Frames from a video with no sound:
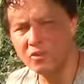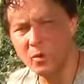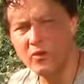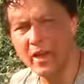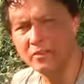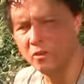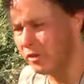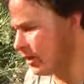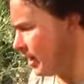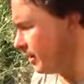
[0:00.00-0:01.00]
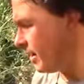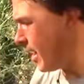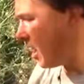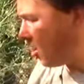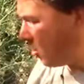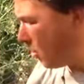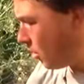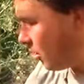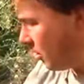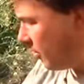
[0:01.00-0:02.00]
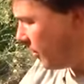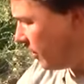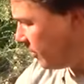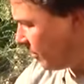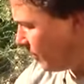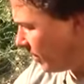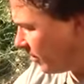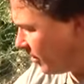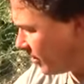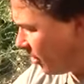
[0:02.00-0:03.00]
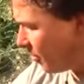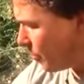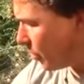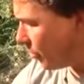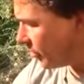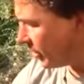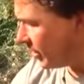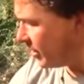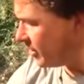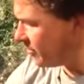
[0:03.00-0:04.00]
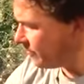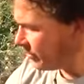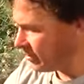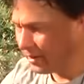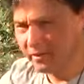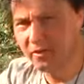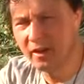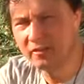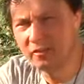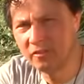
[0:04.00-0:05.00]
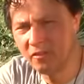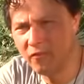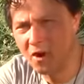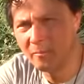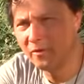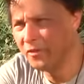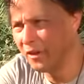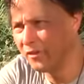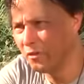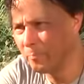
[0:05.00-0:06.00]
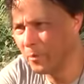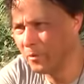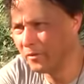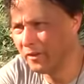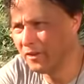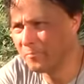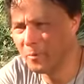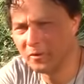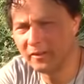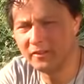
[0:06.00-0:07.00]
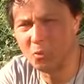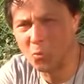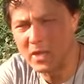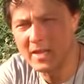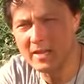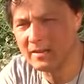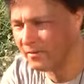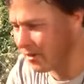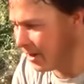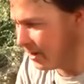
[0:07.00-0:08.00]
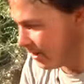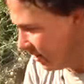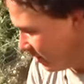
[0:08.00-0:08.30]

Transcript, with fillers: so what you guys are looking at now are, they basically sell the purslane, and you guys are farmers, you guys know what purslane is. Purslane's a weed, right?